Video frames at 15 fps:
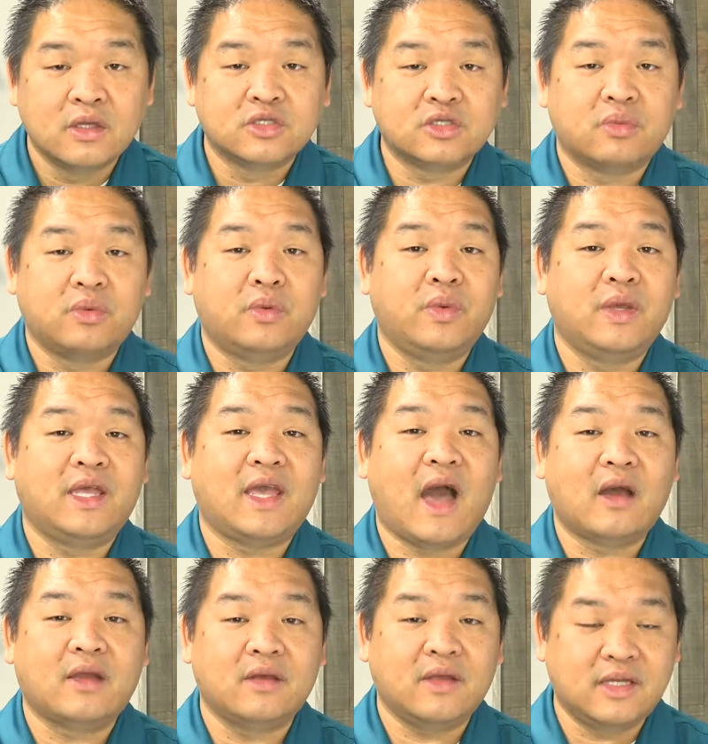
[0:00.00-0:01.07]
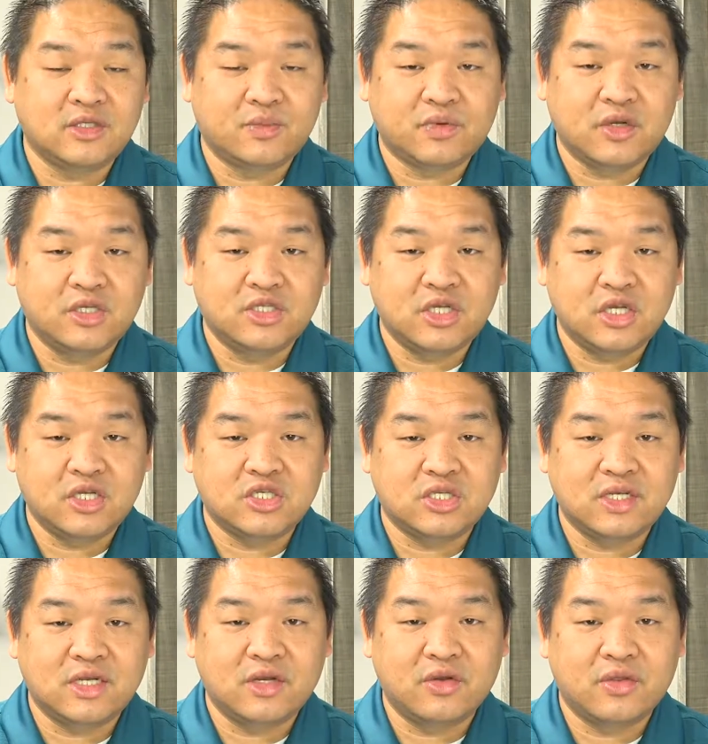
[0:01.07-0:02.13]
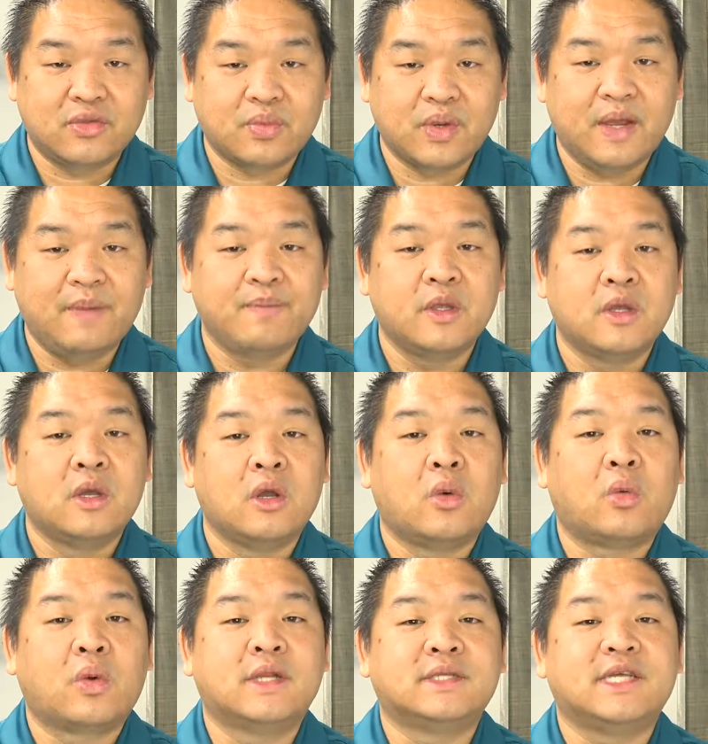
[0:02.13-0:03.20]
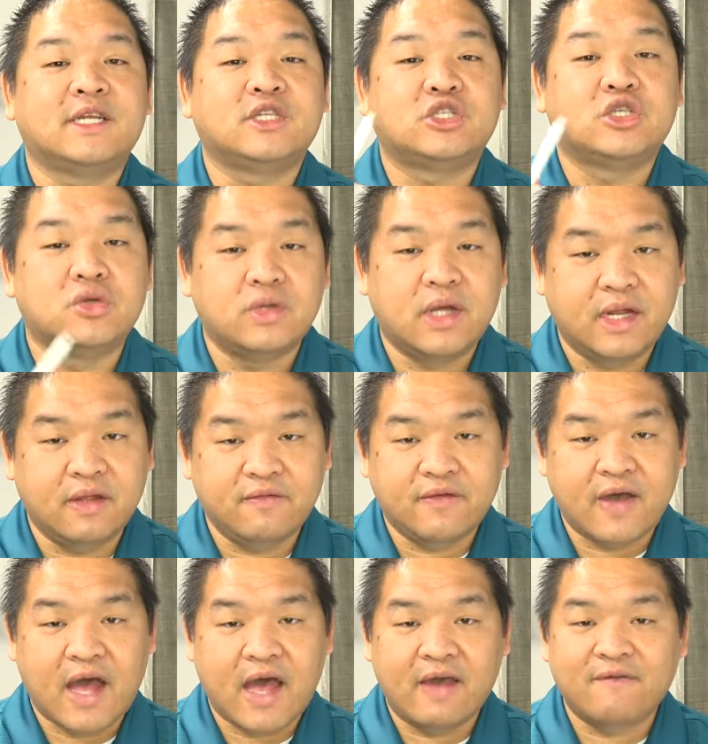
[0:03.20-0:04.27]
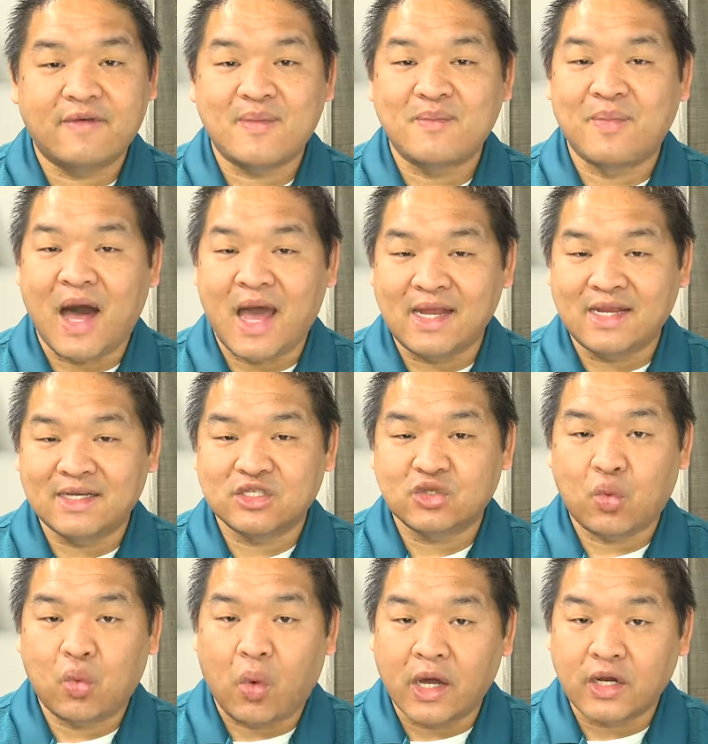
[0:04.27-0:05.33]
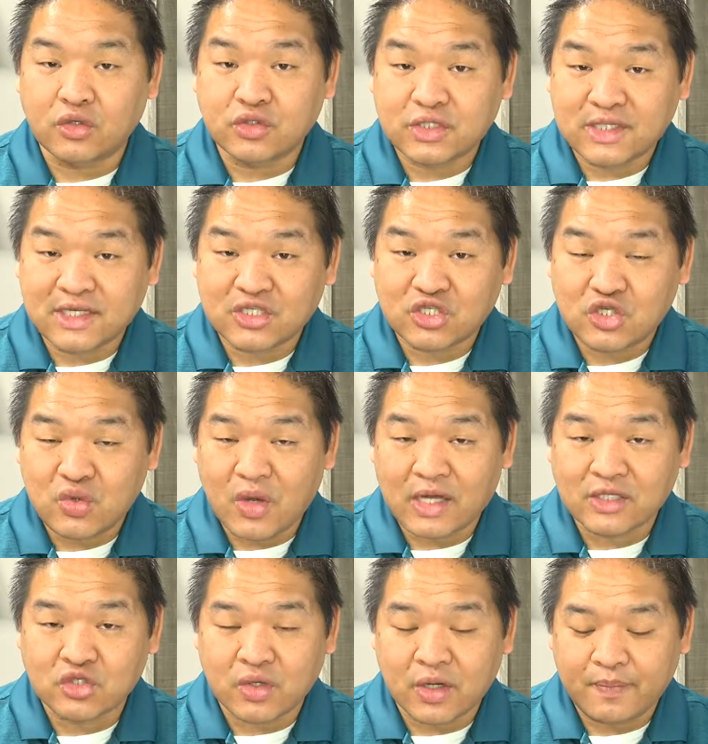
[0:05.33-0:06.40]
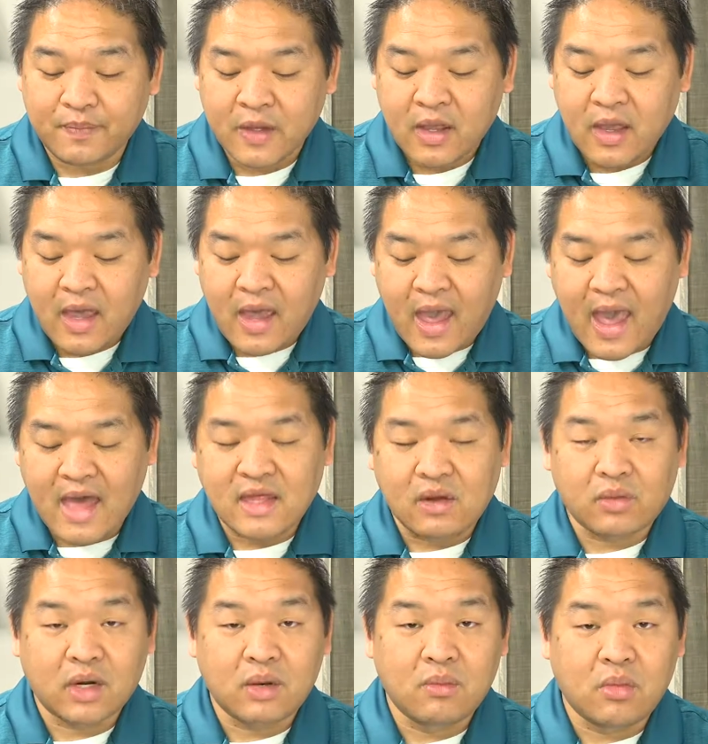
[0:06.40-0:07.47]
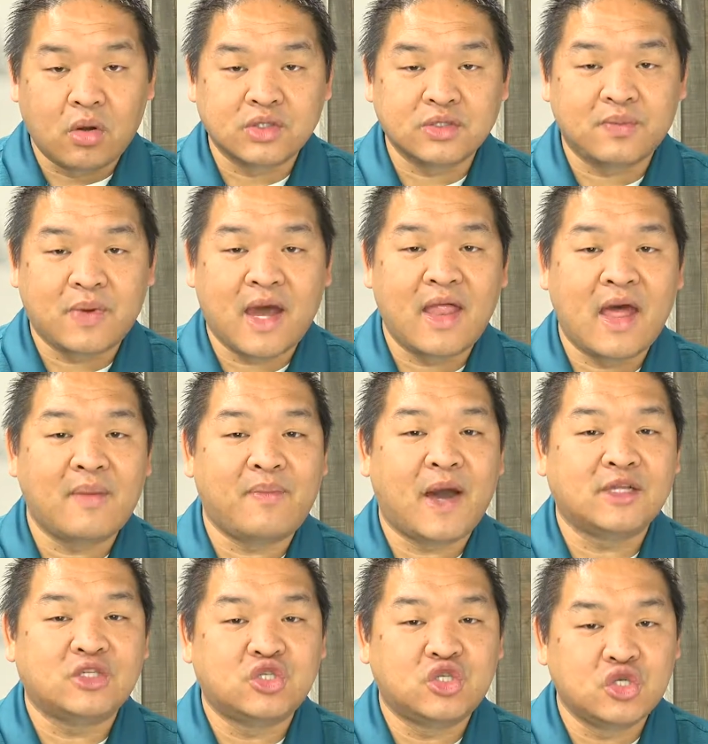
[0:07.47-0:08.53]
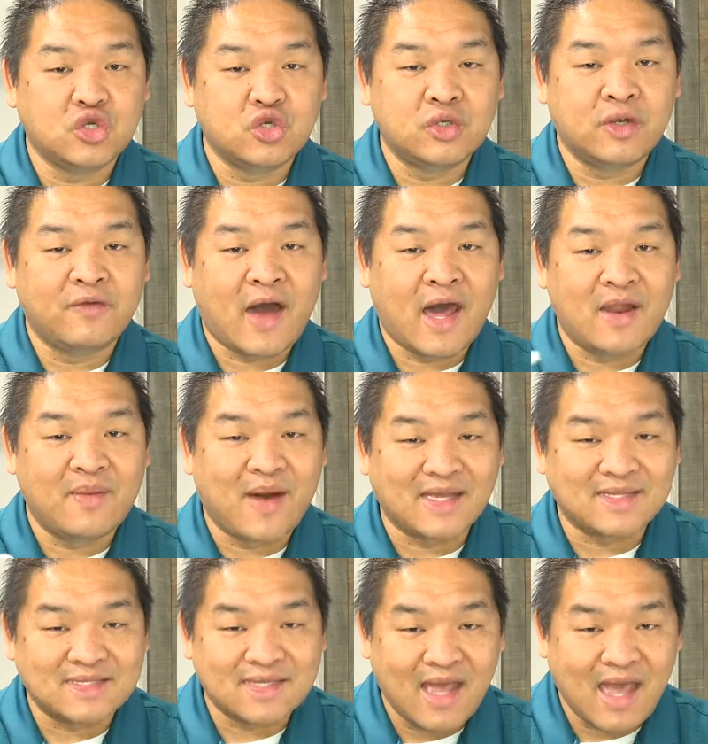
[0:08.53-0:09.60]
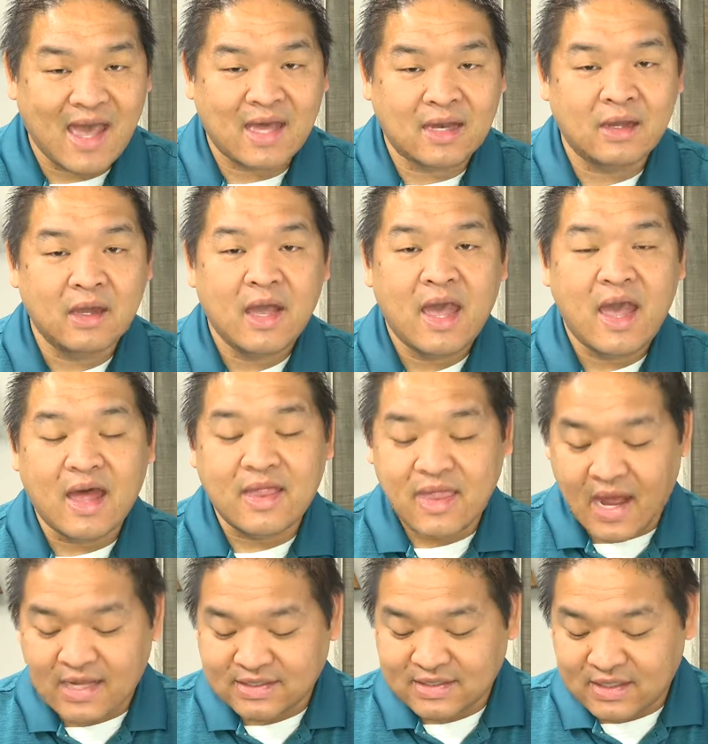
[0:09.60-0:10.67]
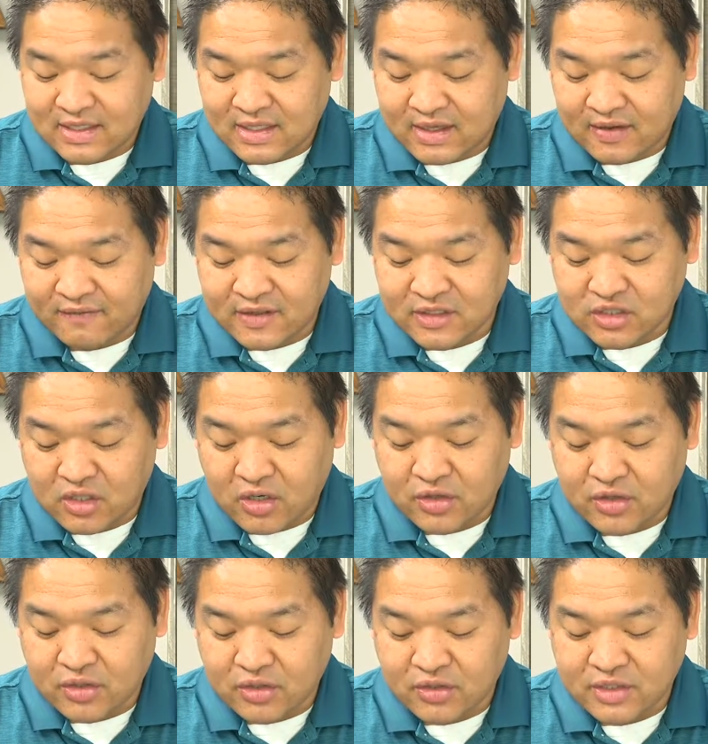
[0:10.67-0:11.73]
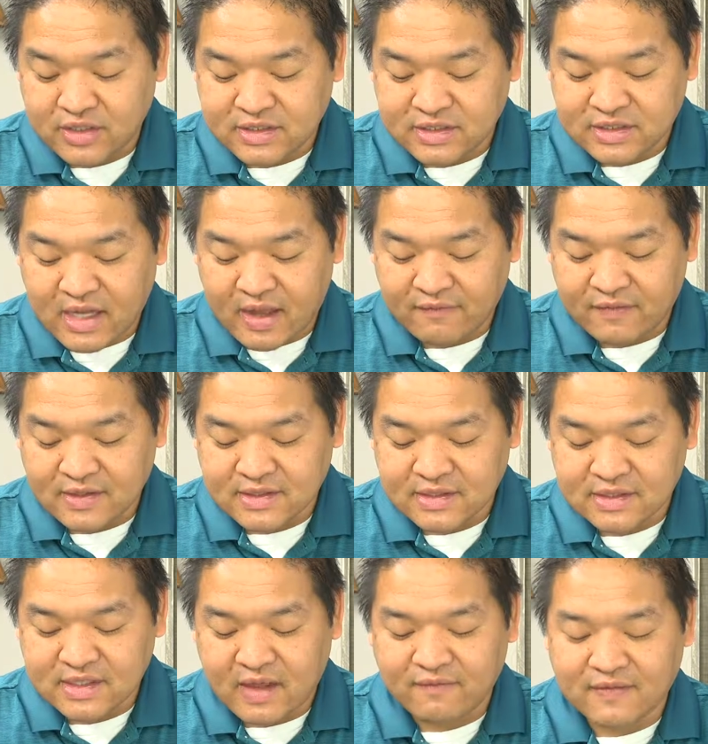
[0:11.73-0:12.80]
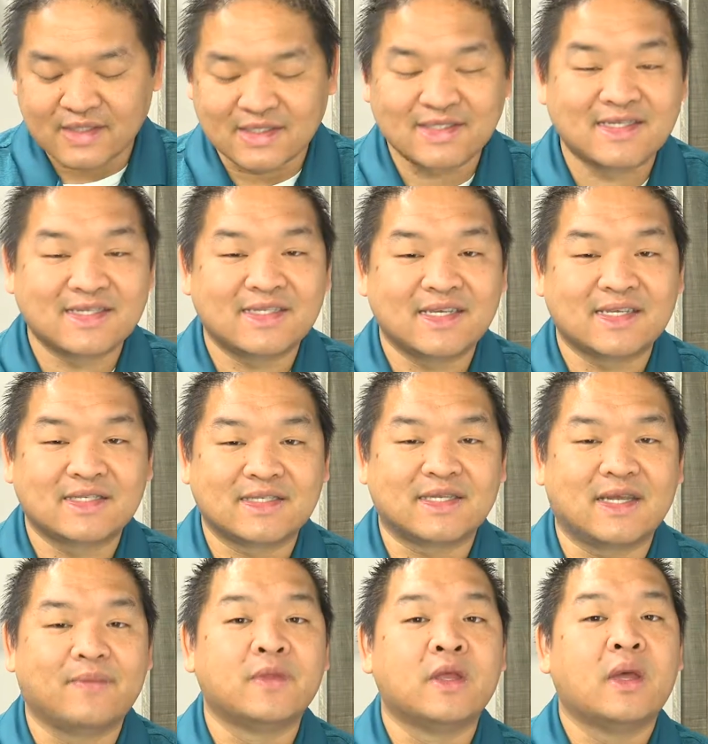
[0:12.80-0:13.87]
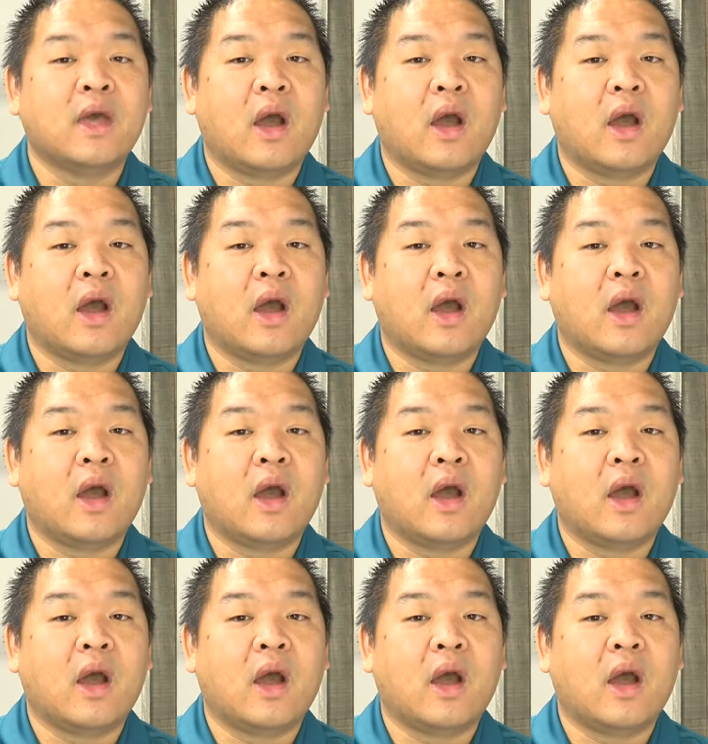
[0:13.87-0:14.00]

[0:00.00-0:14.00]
So when we calculate depreciation in year 3, we're going to take 295 minus 106, 200, and then we're going to multiply that by 2 divided by 10, and that's going to give us our 37, 760.